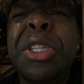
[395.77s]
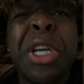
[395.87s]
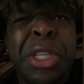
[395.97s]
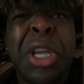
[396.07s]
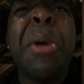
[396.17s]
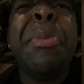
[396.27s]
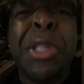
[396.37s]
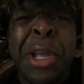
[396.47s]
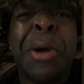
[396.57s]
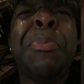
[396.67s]
Just come
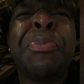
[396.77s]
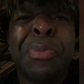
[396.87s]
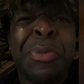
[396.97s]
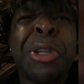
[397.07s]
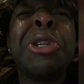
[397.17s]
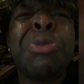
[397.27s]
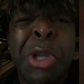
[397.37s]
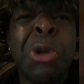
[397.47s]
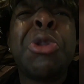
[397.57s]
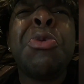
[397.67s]
in there. Because
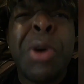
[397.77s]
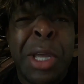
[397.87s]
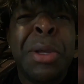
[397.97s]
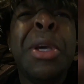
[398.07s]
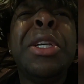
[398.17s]
we going to do what?